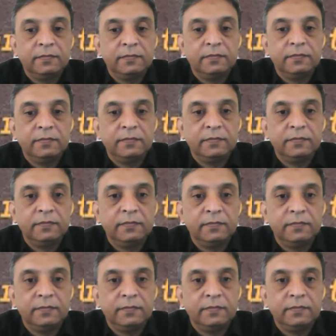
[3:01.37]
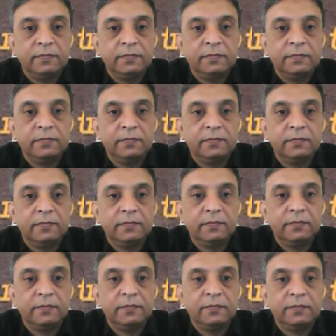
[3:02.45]

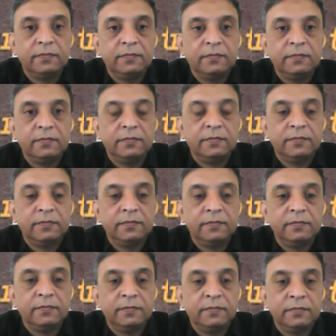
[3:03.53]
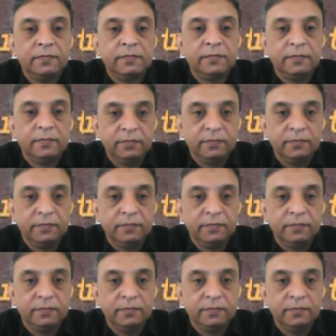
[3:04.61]
No words are spoken by the person on screen.